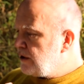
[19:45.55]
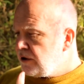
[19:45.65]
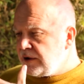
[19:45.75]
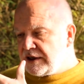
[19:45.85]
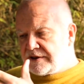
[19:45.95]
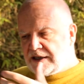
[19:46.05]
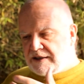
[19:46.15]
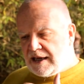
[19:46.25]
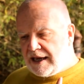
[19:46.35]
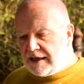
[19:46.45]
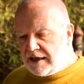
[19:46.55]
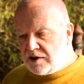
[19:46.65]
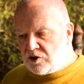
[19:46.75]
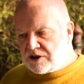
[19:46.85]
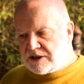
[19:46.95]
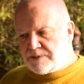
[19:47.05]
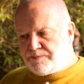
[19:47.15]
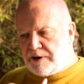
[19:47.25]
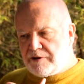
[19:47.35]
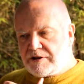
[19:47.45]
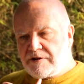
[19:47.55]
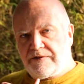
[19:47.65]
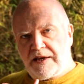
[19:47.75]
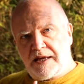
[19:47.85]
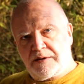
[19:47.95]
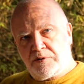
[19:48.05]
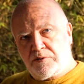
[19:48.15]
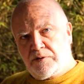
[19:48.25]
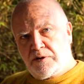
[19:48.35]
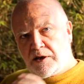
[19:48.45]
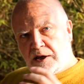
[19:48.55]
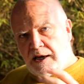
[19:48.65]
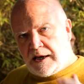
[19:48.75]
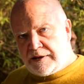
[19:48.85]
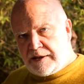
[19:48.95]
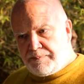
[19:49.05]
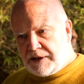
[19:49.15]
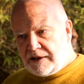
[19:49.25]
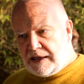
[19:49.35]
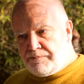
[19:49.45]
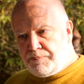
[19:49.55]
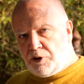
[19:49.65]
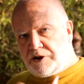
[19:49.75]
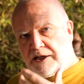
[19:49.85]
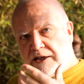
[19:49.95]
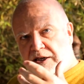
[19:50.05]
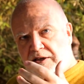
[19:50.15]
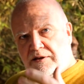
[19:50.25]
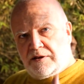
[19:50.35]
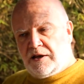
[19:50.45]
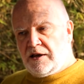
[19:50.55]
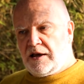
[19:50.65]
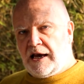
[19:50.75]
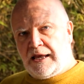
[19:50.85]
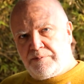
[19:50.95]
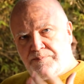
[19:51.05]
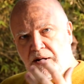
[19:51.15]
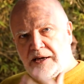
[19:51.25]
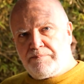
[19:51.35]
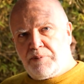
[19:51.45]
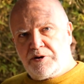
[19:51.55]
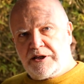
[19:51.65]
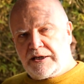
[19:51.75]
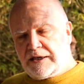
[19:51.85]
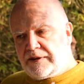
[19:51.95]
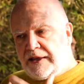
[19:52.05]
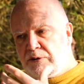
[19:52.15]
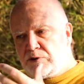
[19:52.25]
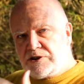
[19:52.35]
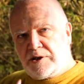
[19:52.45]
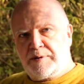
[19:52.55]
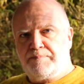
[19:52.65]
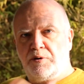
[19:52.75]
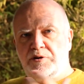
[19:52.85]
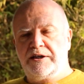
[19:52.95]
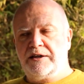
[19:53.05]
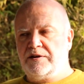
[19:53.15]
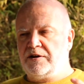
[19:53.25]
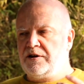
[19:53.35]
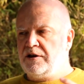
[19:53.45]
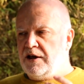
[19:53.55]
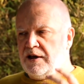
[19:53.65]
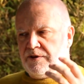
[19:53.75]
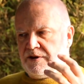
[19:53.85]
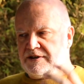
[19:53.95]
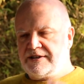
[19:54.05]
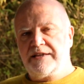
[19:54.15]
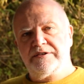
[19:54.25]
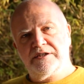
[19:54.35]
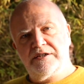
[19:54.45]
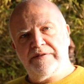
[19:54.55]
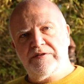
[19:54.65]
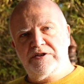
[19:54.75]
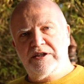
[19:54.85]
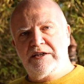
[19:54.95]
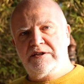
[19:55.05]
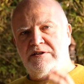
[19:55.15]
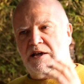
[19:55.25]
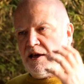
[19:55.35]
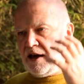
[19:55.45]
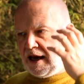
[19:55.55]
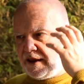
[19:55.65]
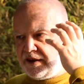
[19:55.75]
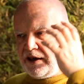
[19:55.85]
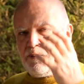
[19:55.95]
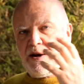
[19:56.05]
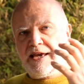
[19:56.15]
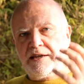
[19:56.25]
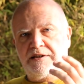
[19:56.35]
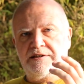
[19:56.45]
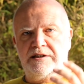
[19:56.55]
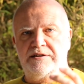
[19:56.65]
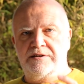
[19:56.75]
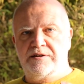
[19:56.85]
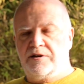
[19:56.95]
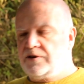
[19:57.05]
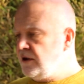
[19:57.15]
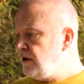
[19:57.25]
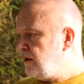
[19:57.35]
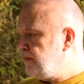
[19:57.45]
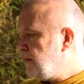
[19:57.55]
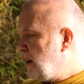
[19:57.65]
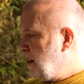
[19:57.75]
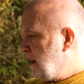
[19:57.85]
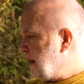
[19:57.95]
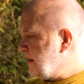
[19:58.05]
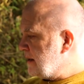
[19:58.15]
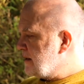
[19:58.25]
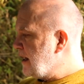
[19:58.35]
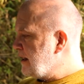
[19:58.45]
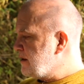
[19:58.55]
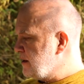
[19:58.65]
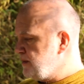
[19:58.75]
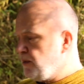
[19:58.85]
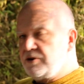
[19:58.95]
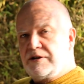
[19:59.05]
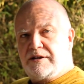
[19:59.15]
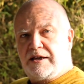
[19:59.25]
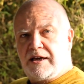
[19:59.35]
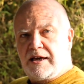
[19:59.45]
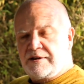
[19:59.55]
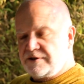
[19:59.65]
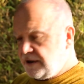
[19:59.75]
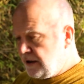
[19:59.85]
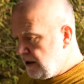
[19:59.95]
doing is they're taking the spirit of the animal and they're embodying it. And by embodying it, they also embody the, the sensitivities and the awarenesses that the, in this case, the spotted deer has.